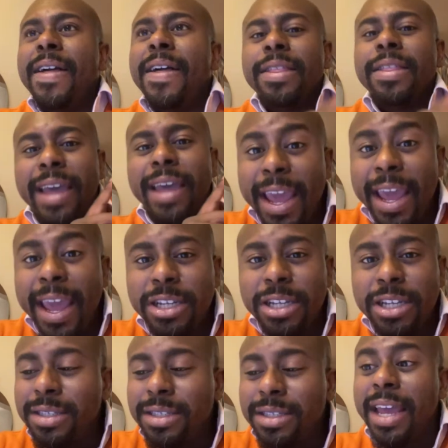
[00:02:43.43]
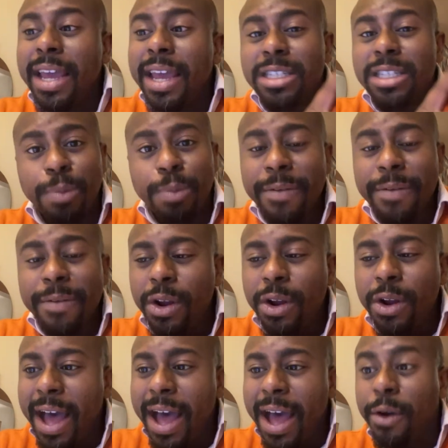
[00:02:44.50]
the Haitians in Springfield,
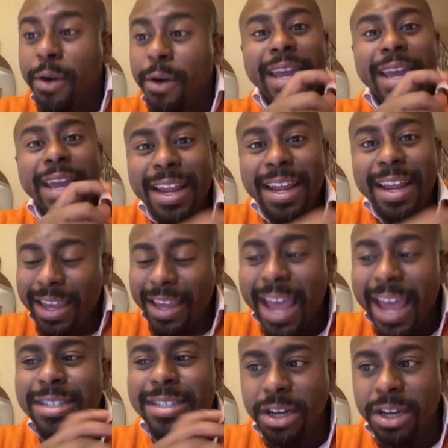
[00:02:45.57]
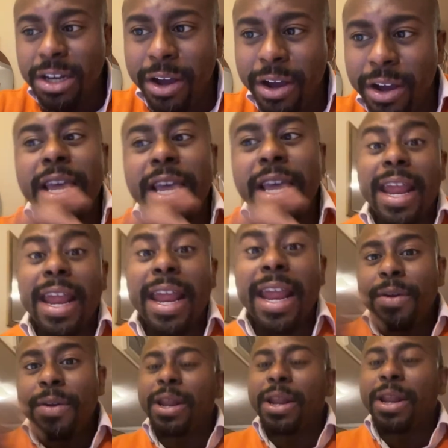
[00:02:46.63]
Ohio are eating the cats and dogs, and
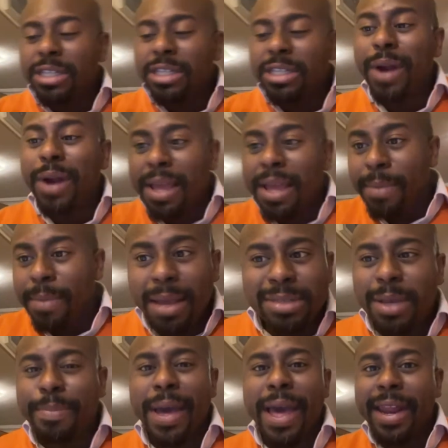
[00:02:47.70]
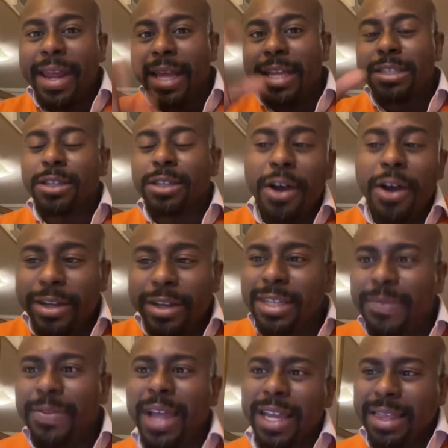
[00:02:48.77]
everybody was spreading memes about it and songs and
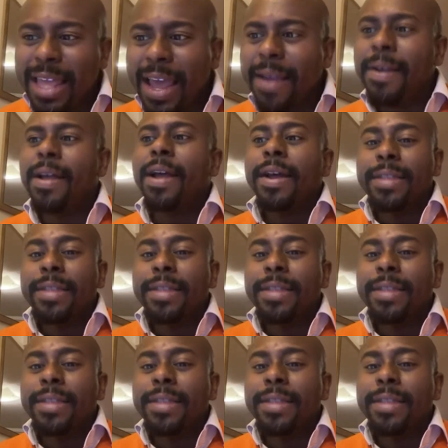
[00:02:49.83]
stuff like that,